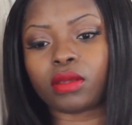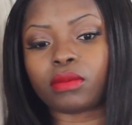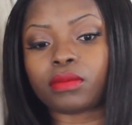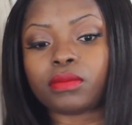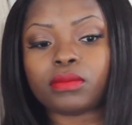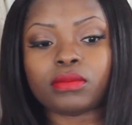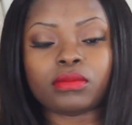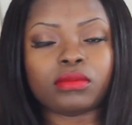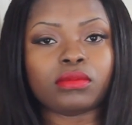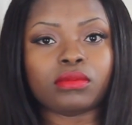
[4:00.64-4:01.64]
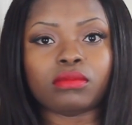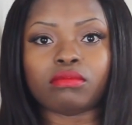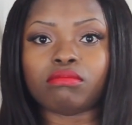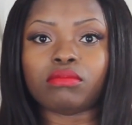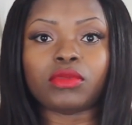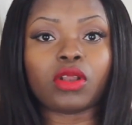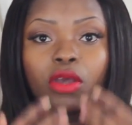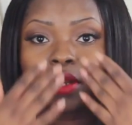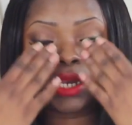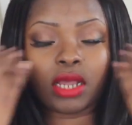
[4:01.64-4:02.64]
um,
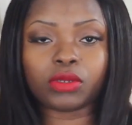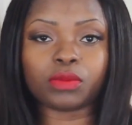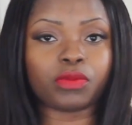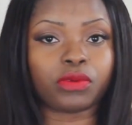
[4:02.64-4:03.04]
learning how to